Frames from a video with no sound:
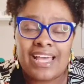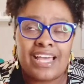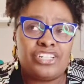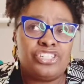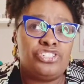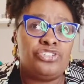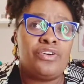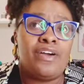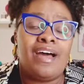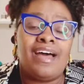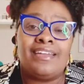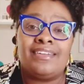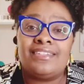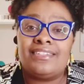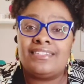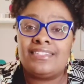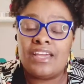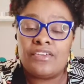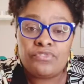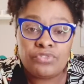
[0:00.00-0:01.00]
I tried
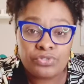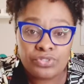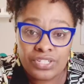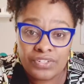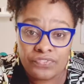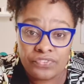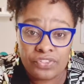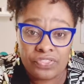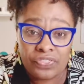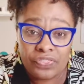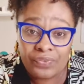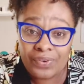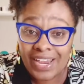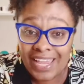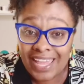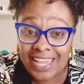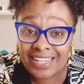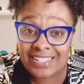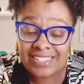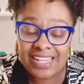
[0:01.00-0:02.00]
several different
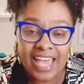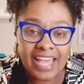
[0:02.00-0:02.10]
threads.